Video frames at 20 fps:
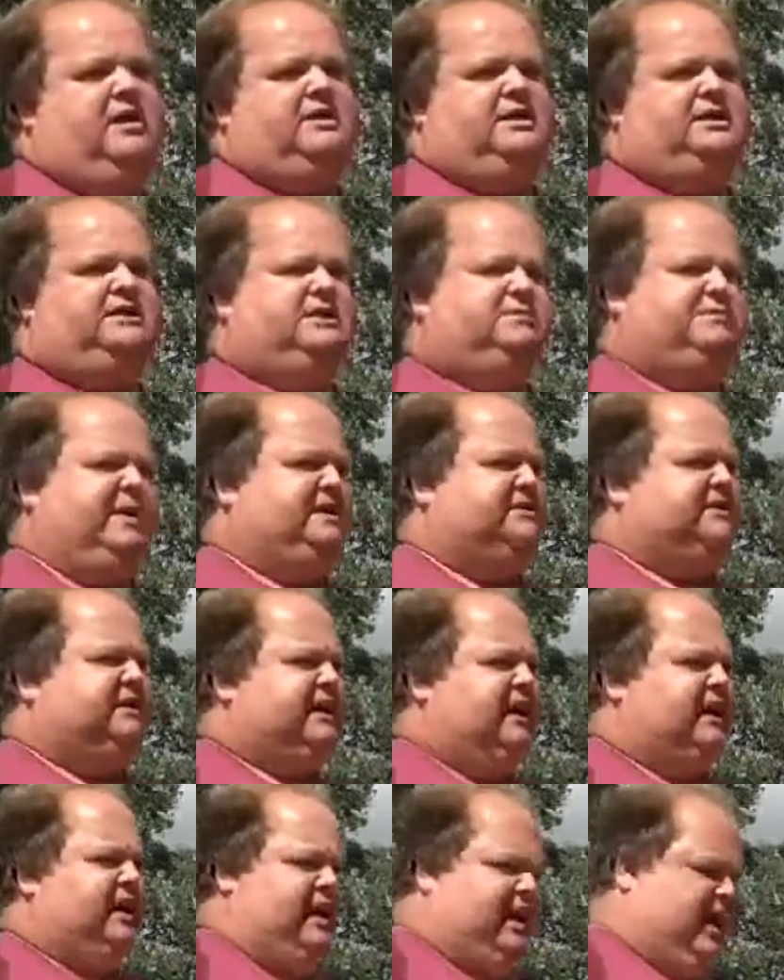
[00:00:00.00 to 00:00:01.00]
This is
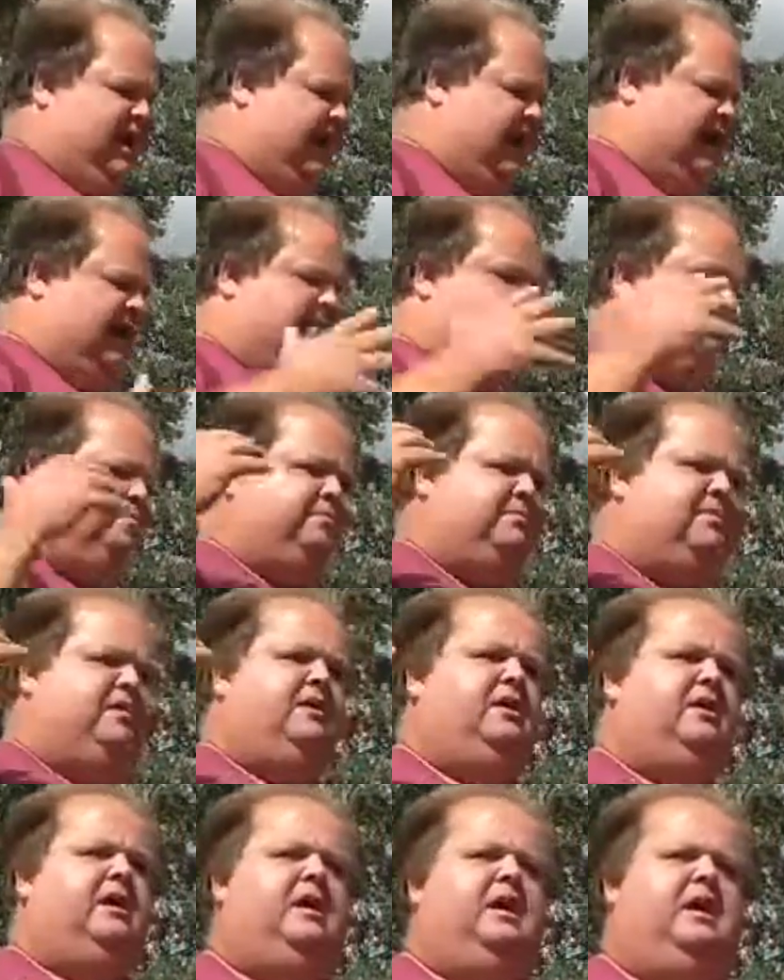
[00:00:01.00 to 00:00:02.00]
basically
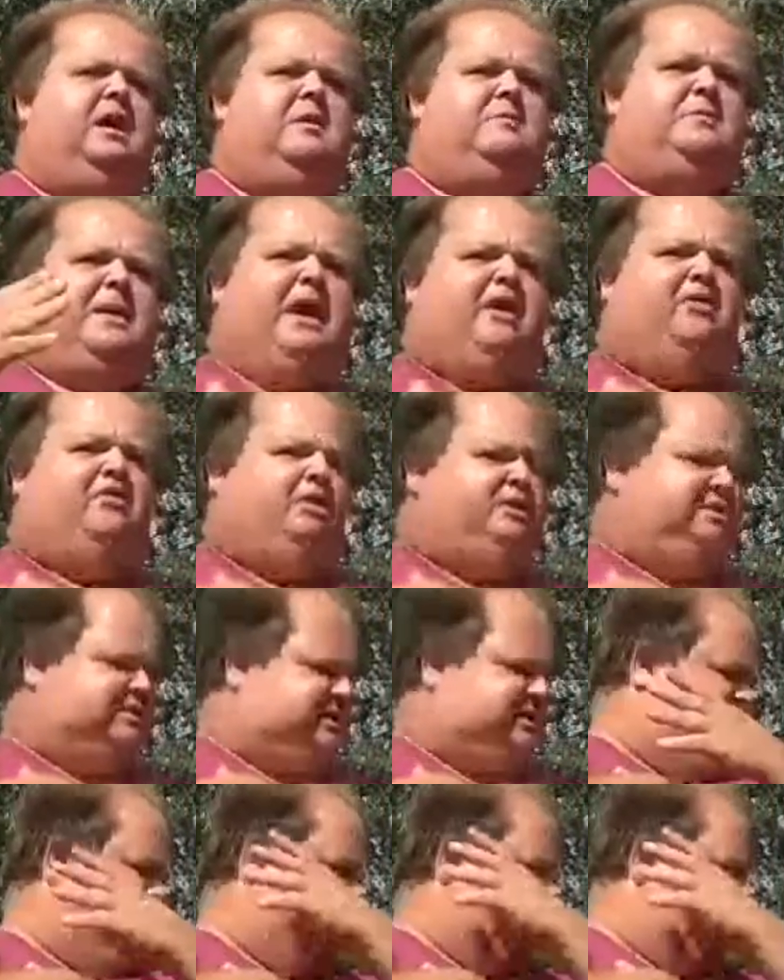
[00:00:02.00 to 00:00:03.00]
parent
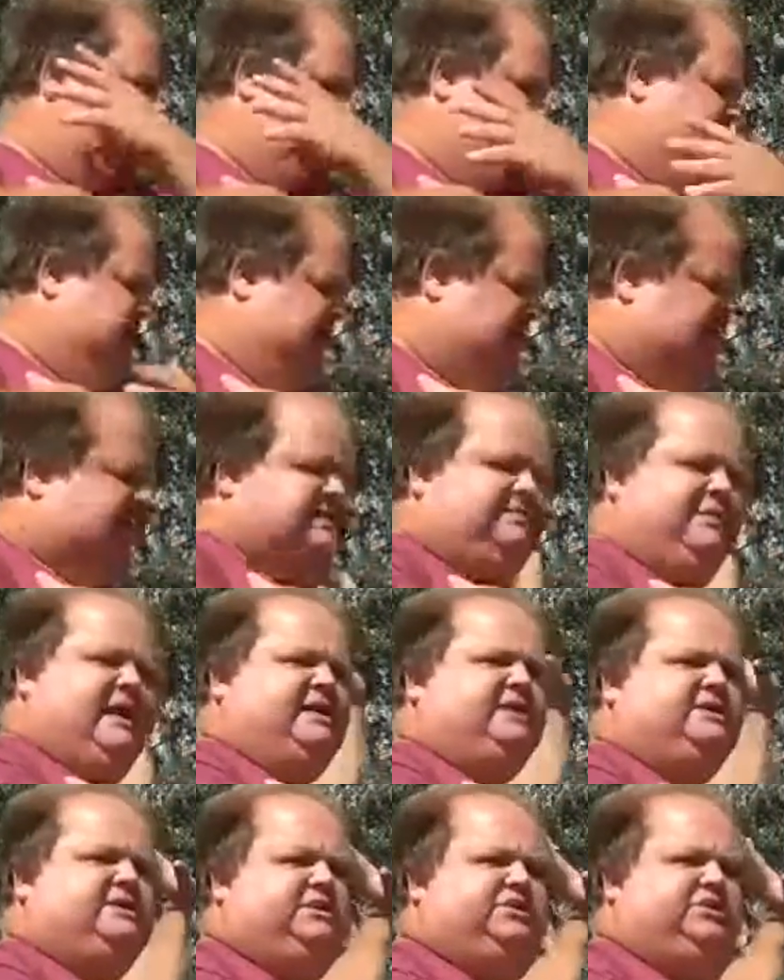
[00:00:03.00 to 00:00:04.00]

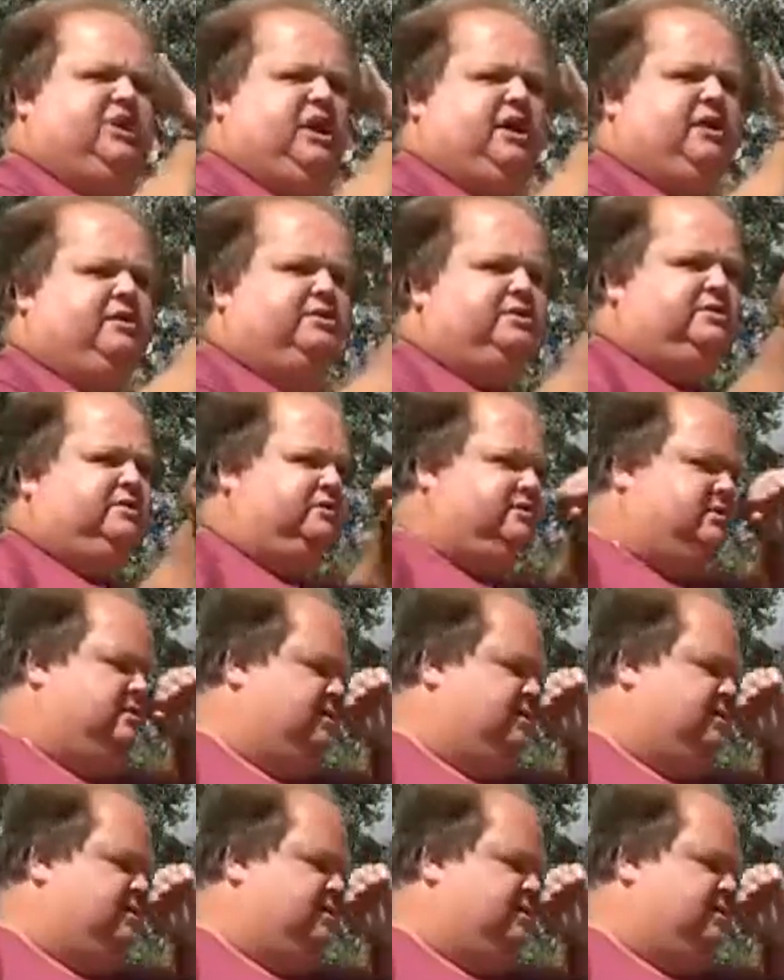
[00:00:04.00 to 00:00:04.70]
smacks the child,